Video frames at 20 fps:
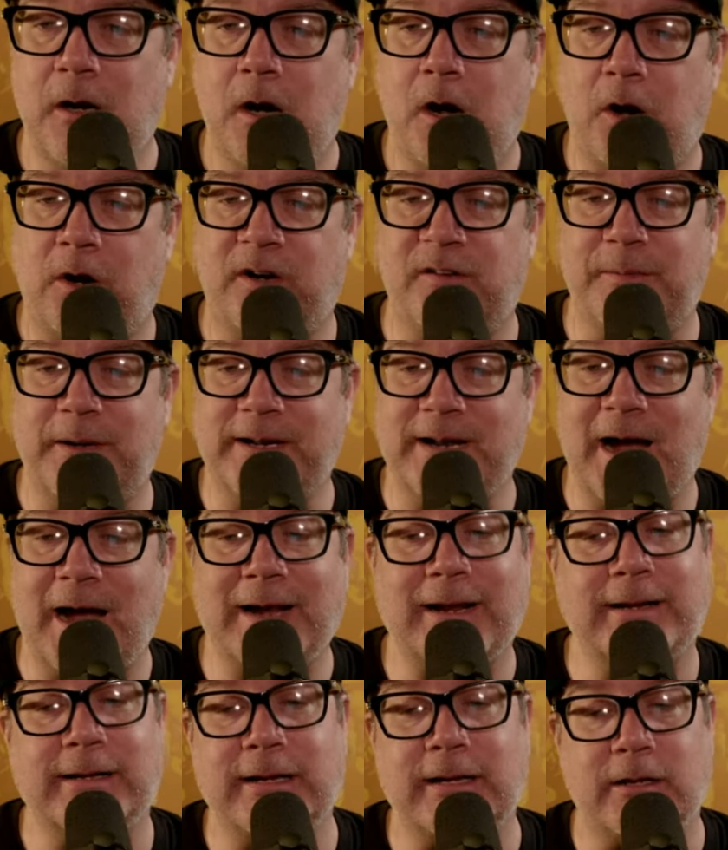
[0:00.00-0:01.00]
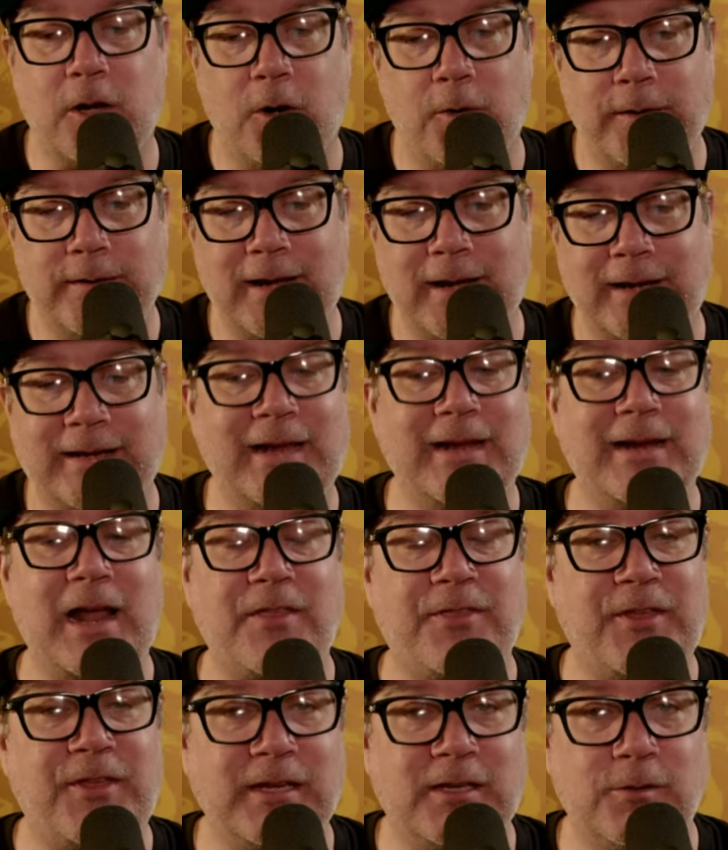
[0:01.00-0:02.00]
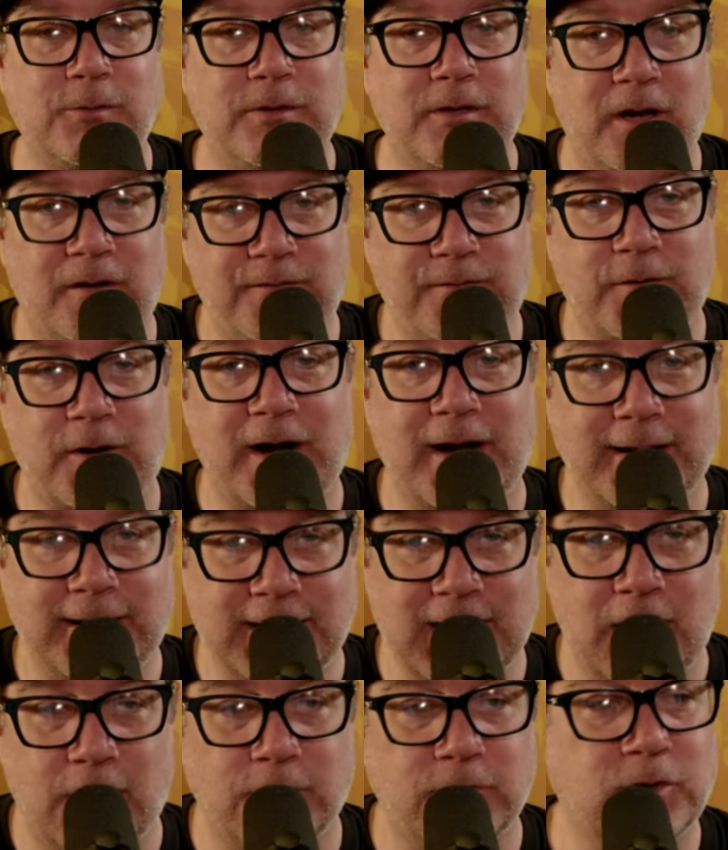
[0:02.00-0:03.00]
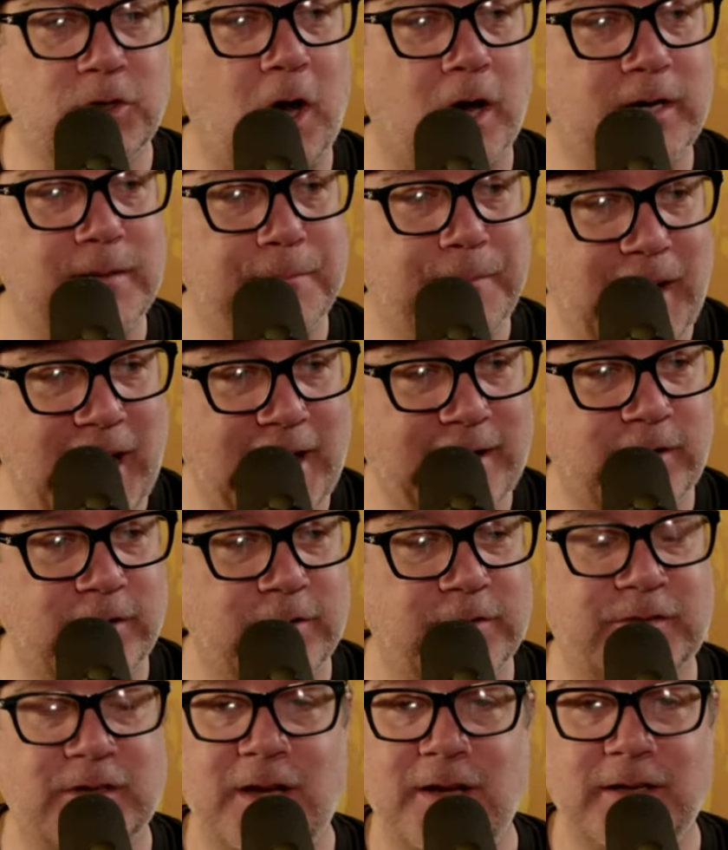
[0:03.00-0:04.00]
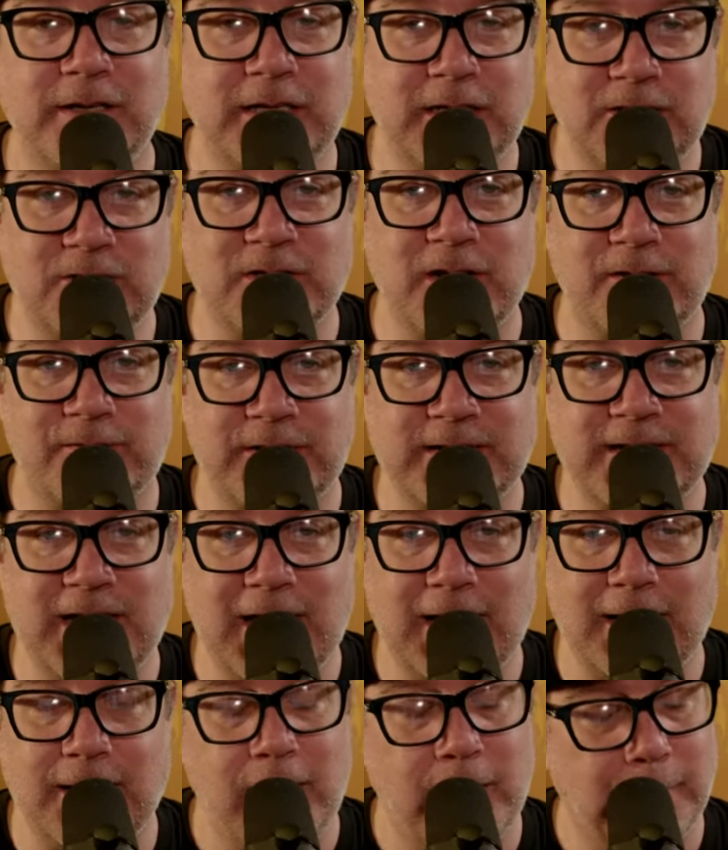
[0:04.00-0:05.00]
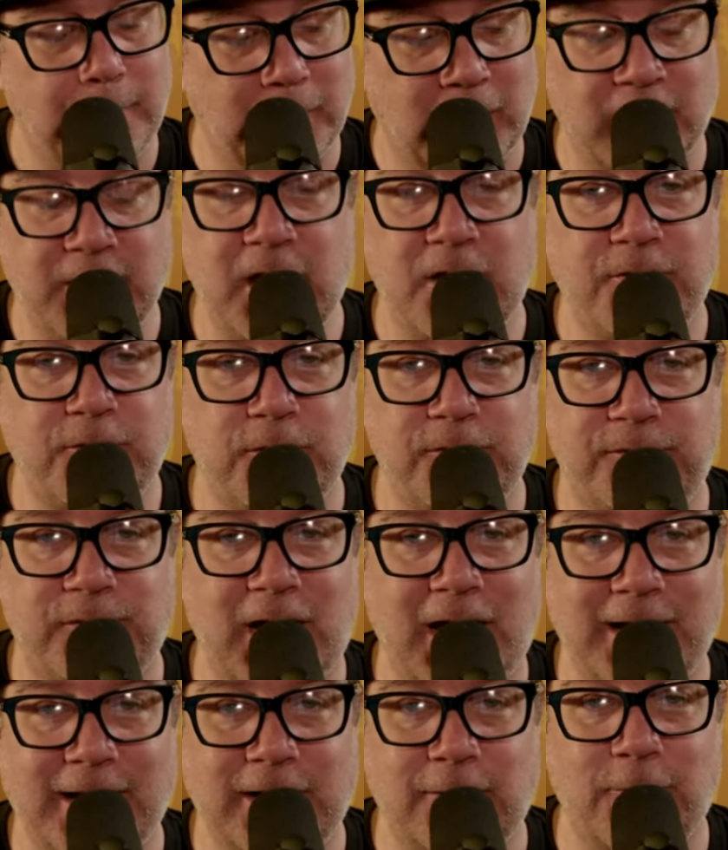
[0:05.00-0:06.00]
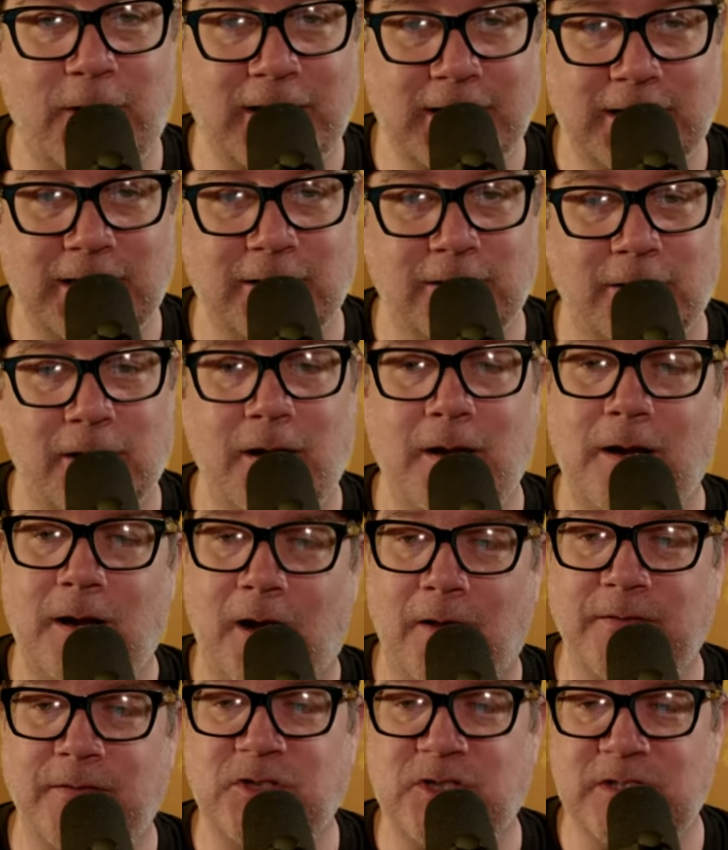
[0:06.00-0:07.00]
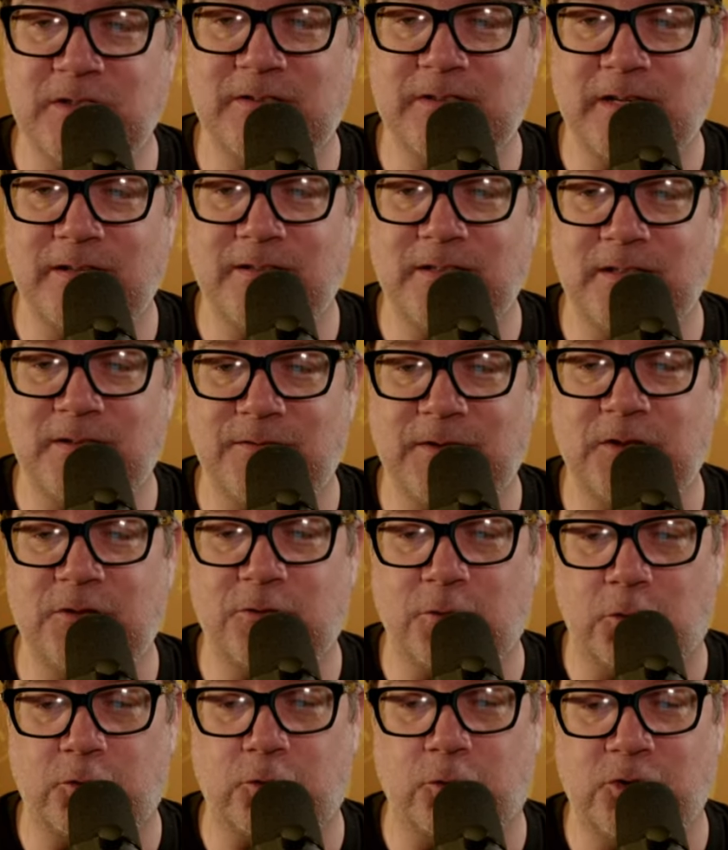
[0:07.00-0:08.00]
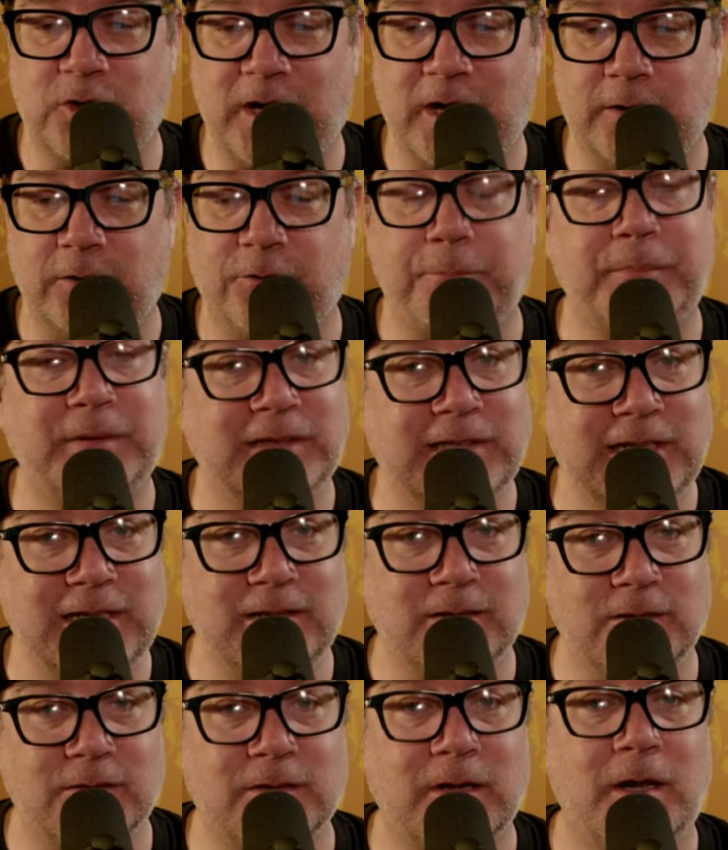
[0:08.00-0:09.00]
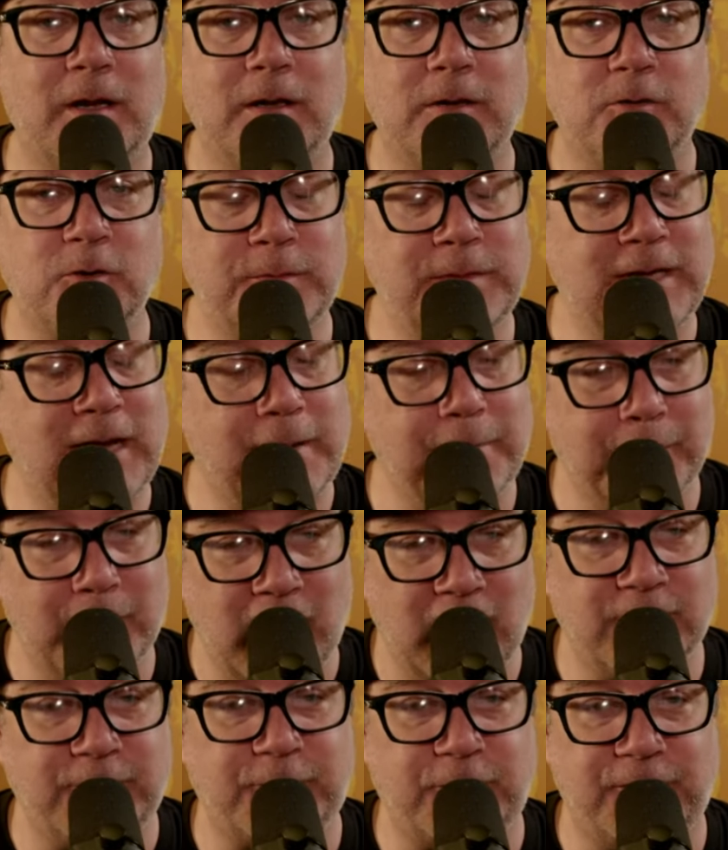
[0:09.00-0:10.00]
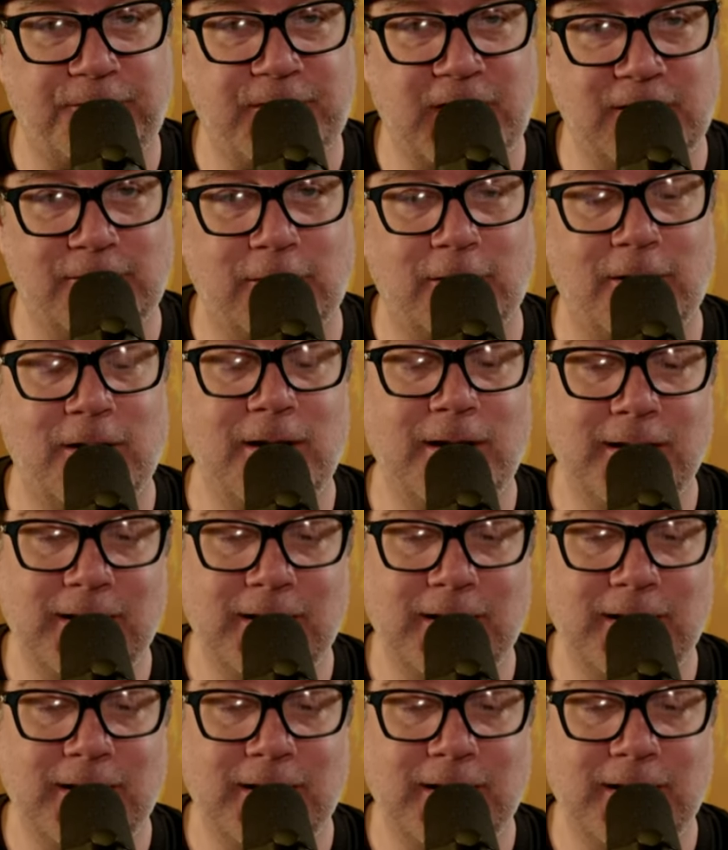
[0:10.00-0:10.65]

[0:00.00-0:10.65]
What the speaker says: All right, everybody. I got to get going. I cannot thank you enough for hanging out, talking Packers each and every day, Monday through Friday, right here on the Cheesehead TV social channels. Please do me a monster favor.